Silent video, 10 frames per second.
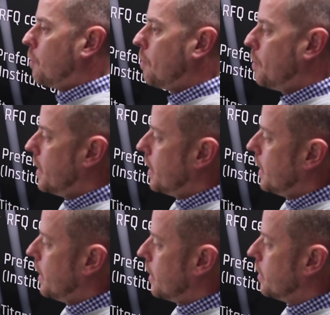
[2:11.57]
and will
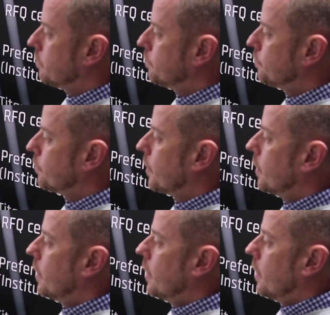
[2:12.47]
appear here
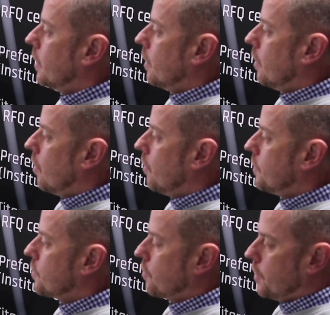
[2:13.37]

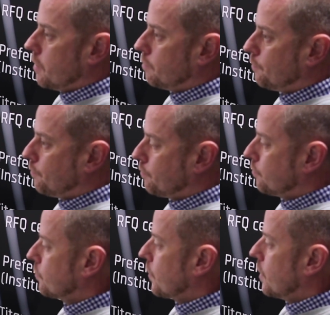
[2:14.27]
on the screen.
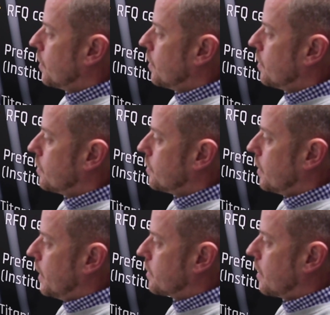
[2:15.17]

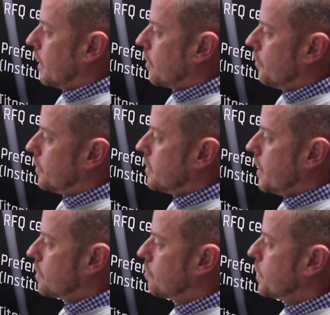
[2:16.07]
So let's click on the
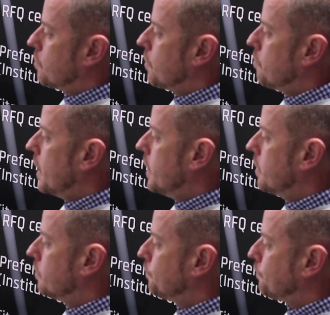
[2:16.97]
test which we've
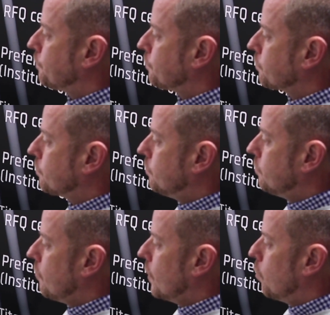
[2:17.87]
made.
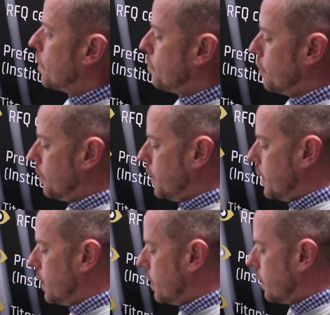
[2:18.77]
We put
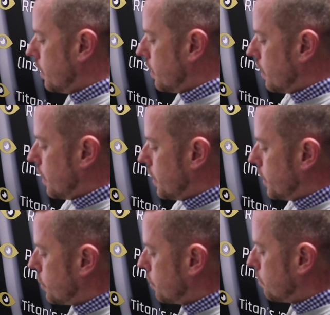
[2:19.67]
the
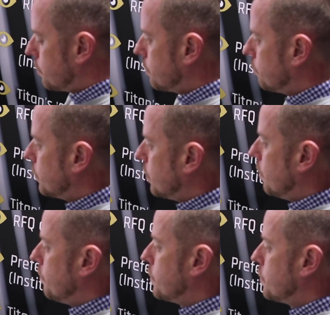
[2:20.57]
initials,
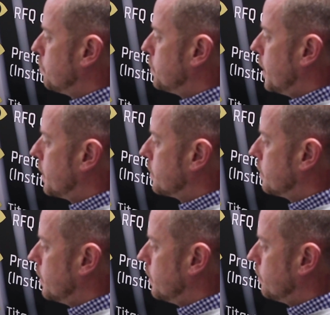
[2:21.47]
of the
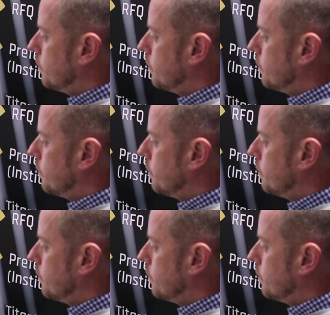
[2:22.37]
subject